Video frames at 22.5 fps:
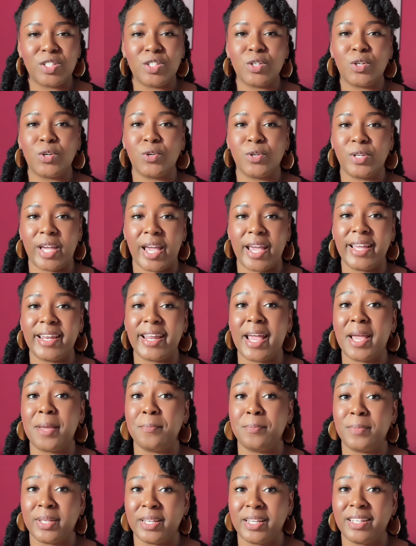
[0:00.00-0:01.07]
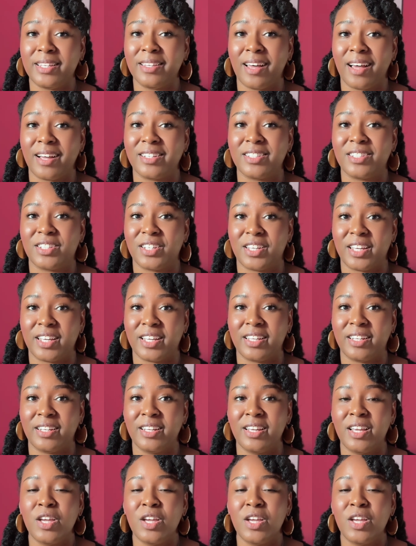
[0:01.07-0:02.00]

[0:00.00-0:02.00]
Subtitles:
to create a mini launch kit.